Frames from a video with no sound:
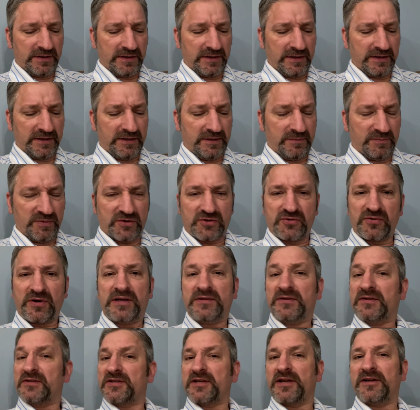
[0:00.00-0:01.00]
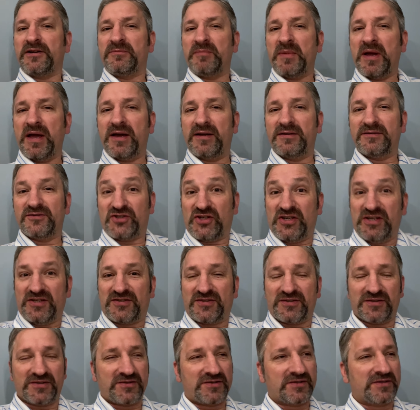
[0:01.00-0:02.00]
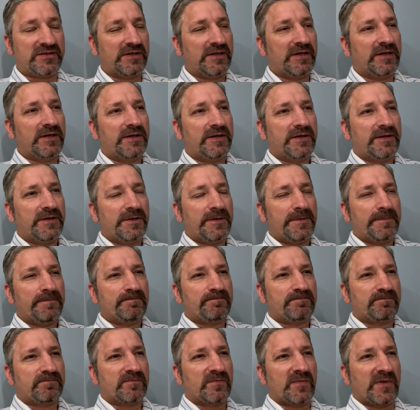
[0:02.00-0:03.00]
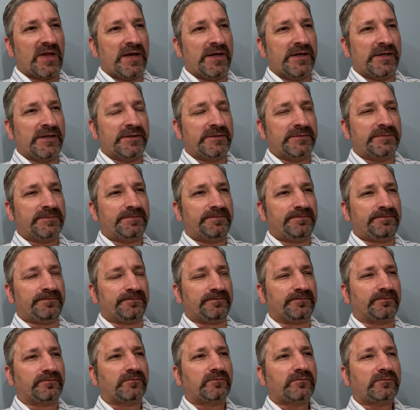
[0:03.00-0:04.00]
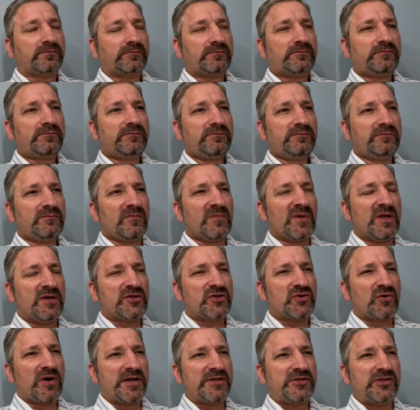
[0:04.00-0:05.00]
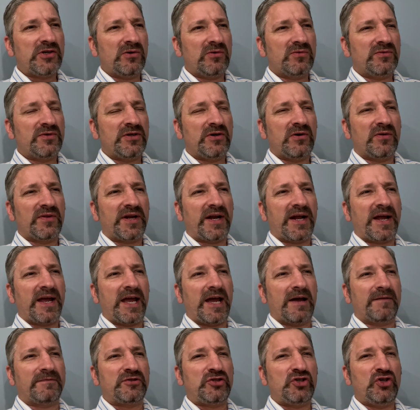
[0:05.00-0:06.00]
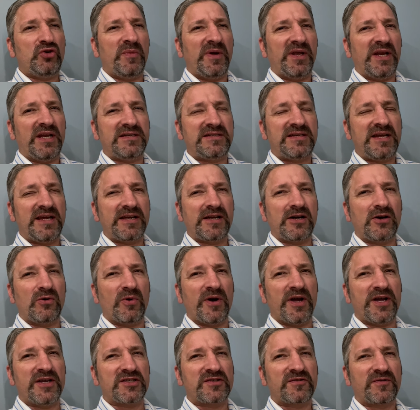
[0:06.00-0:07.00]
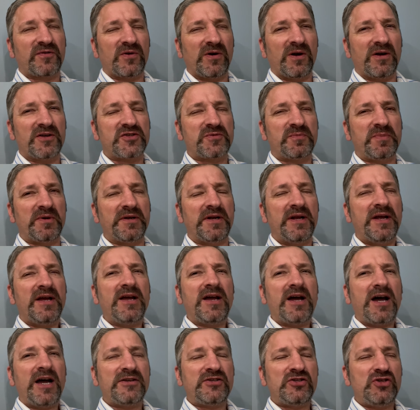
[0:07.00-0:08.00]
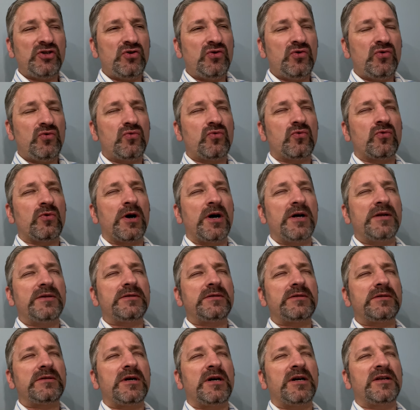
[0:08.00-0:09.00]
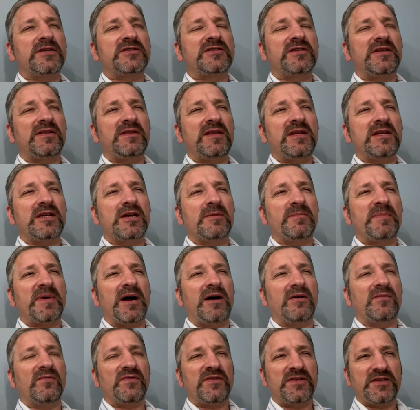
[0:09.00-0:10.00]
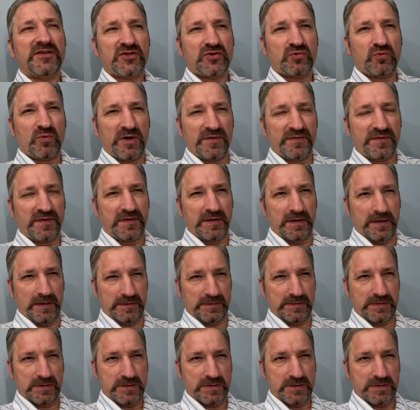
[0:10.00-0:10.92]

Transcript: he betrayed the Son of Man, Jesus. And so I don't know that I have too many takeaways for us, but I do want us to think about this one thing,